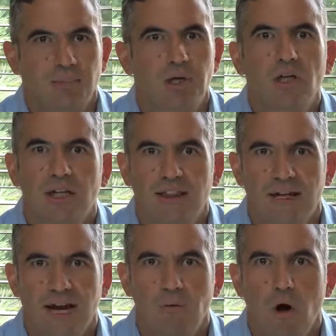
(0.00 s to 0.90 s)
per click that
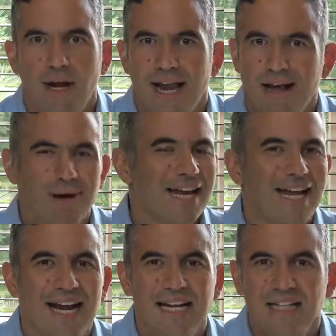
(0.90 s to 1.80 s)
I want? Am I
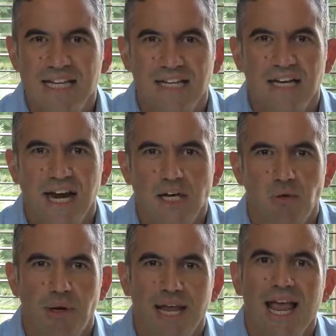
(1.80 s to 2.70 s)
getting the
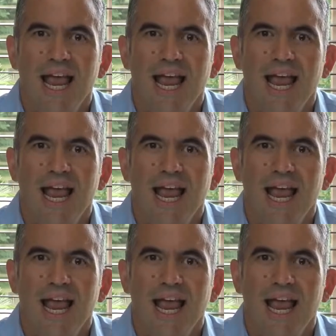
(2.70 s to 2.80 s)
engagement?